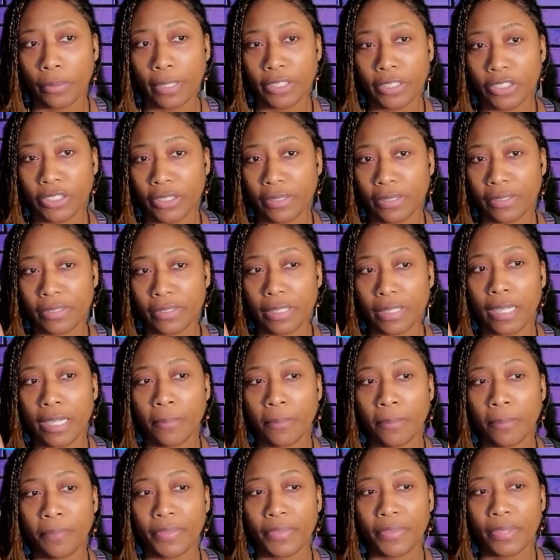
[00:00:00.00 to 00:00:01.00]
questions,
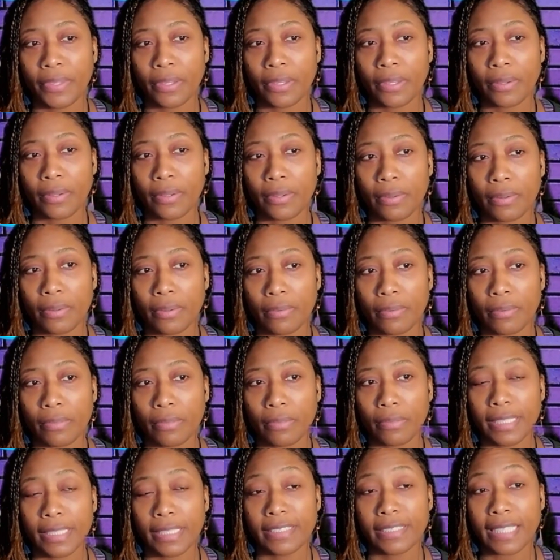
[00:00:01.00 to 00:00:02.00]
or
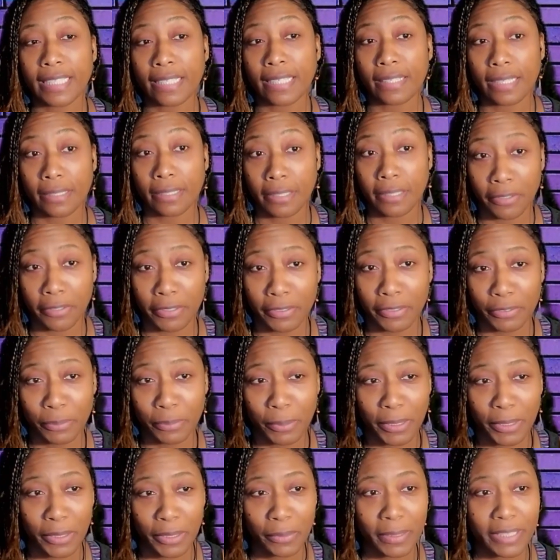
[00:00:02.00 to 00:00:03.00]
at least I think they're
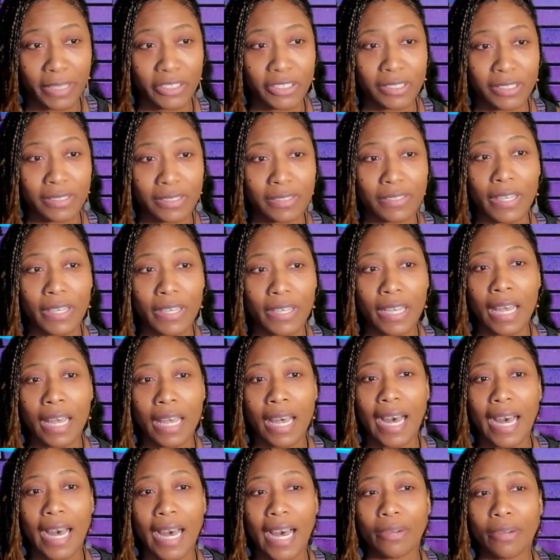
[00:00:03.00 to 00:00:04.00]
important questions.
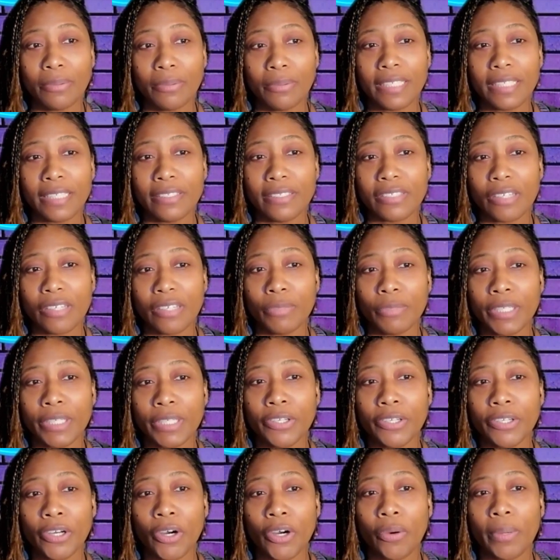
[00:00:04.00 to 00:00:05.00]
How can
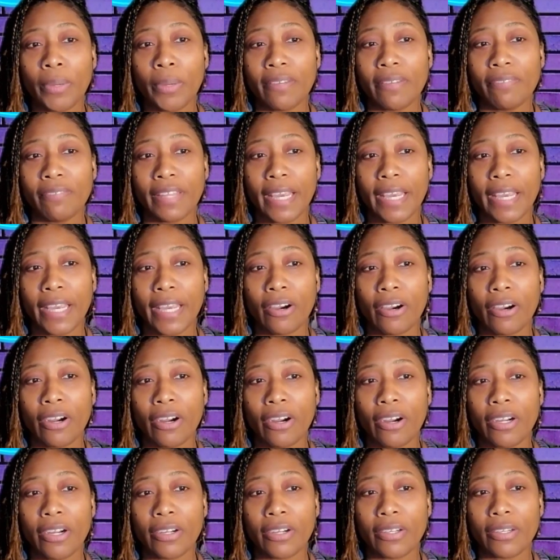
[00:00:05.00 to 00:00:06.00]
someone know if they
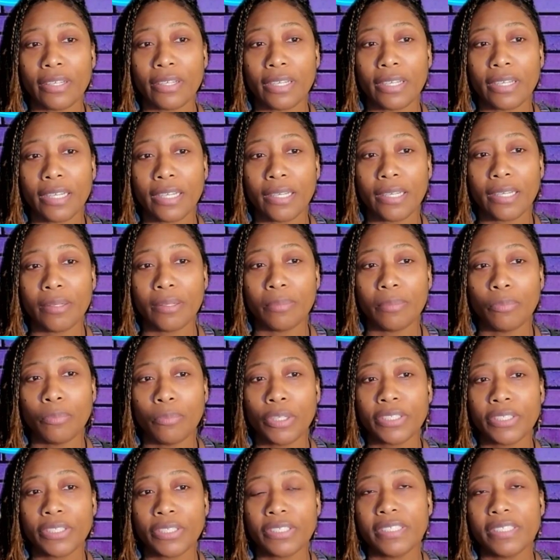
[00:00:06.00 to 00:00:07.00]
are
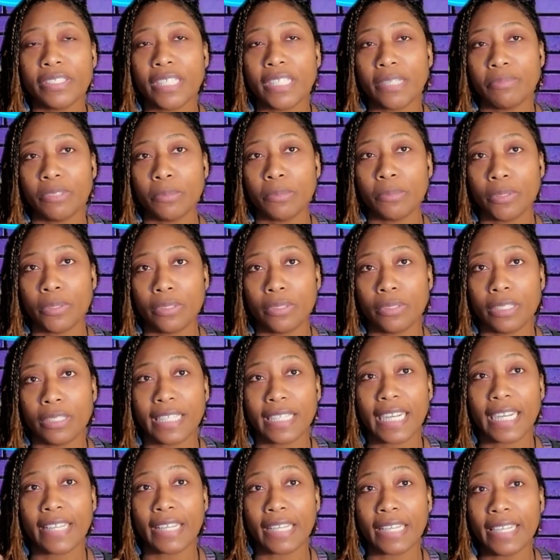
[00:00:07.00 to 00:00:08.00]
more susceptible?
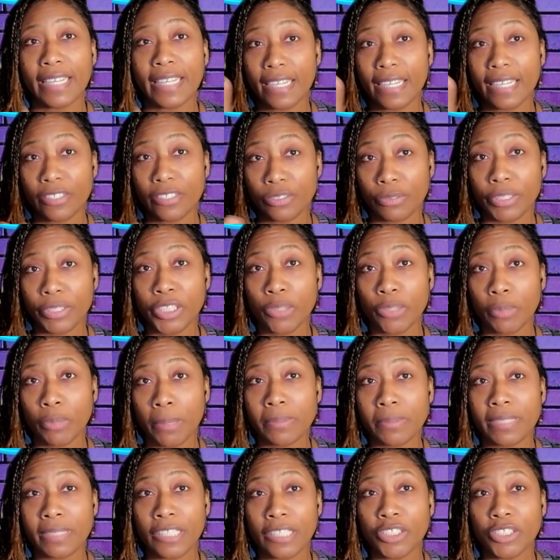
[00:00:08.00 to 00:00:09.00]
Because I think I saw on your
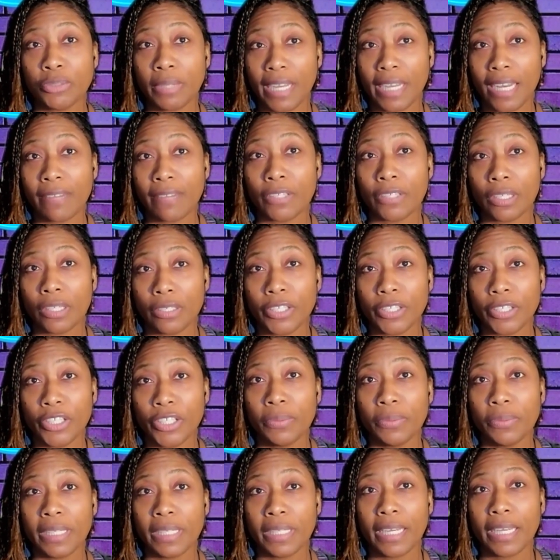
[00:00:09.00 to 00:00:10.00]
website that you have a
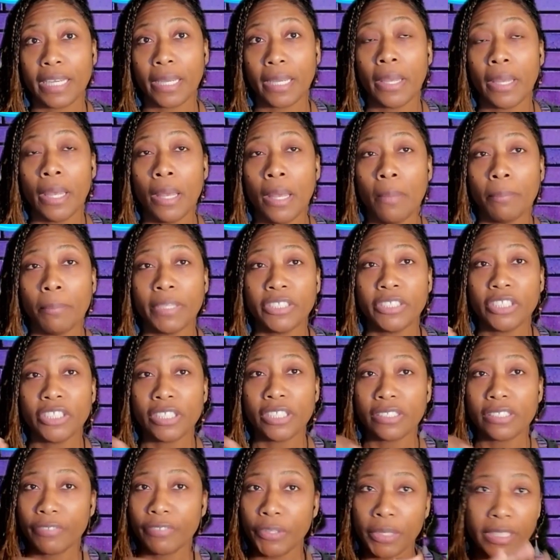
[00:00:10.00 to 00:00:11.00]
Q&A, but
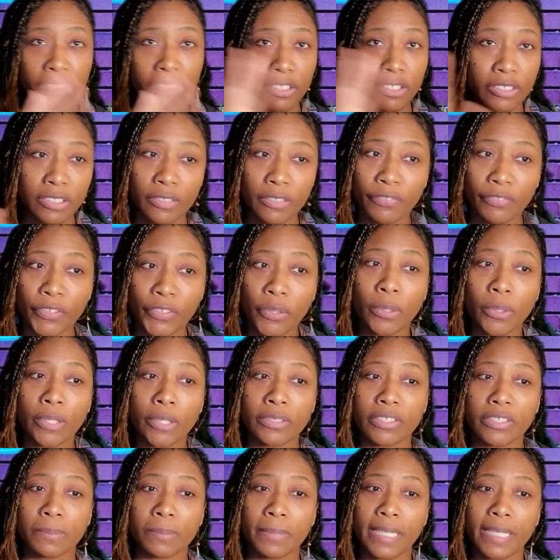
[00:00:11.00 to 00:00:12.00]
just if you can just in a few
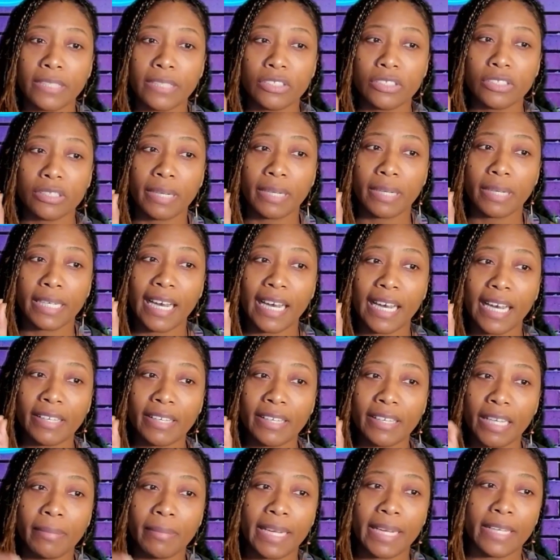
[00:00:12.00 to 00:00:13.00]
words explain to somebody
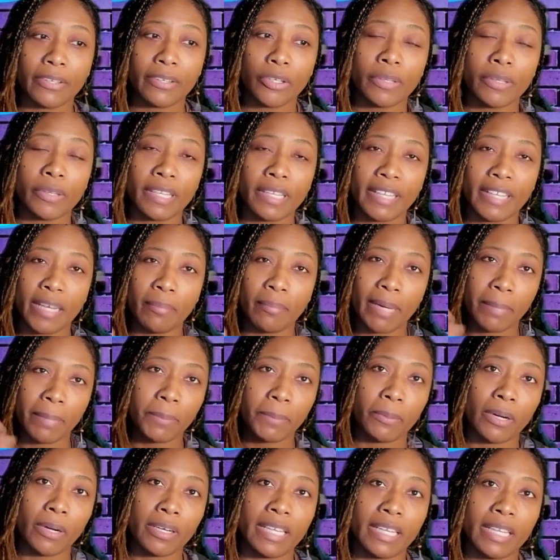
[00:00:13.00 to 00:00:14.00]
how they might know that they might
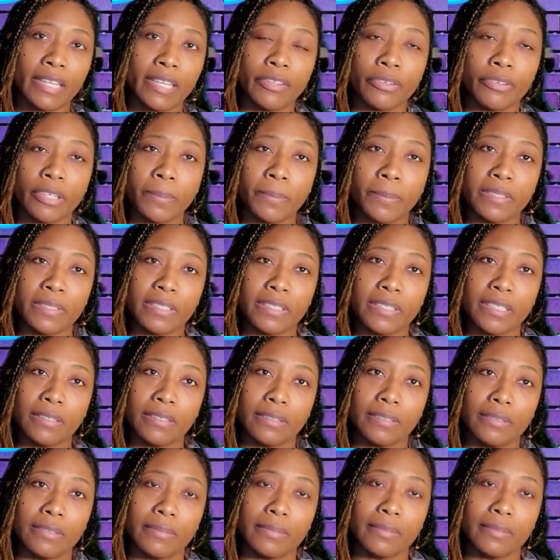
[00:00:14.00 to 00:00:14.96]
be part of that 30%.